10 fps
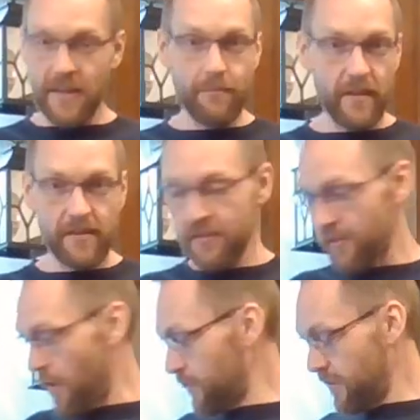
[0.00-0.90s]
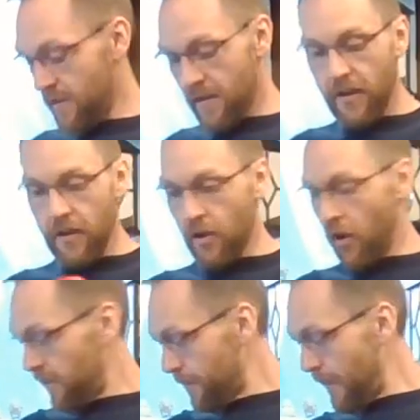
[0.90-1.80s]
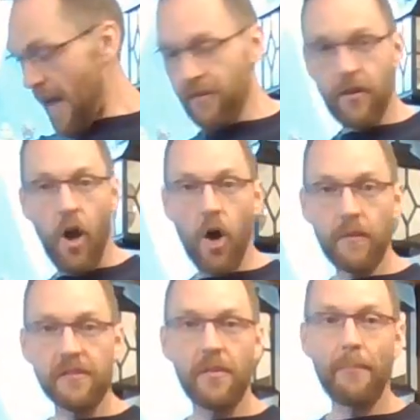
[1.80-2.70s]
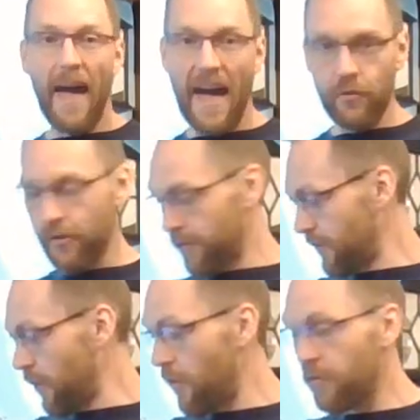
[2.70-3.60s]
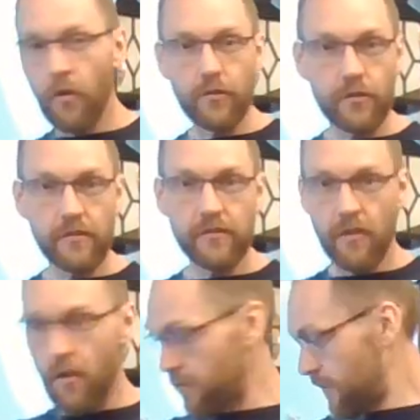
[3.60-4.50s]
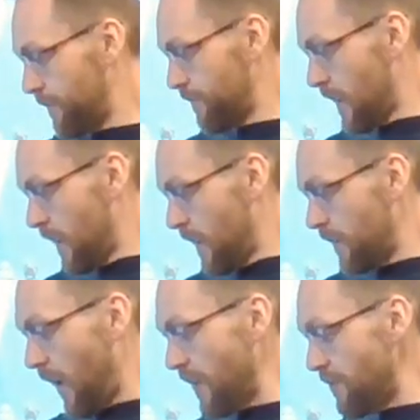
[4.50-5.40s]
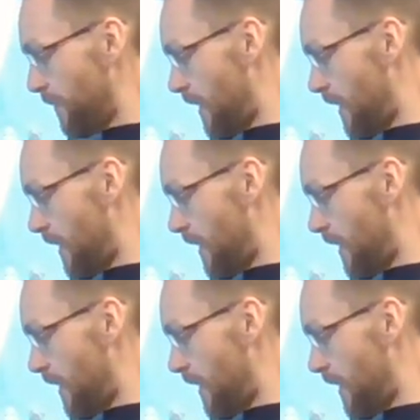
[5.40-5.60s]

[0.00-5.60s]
in place of salt. Garlic powder, always the powders. No, don't use salts. Onion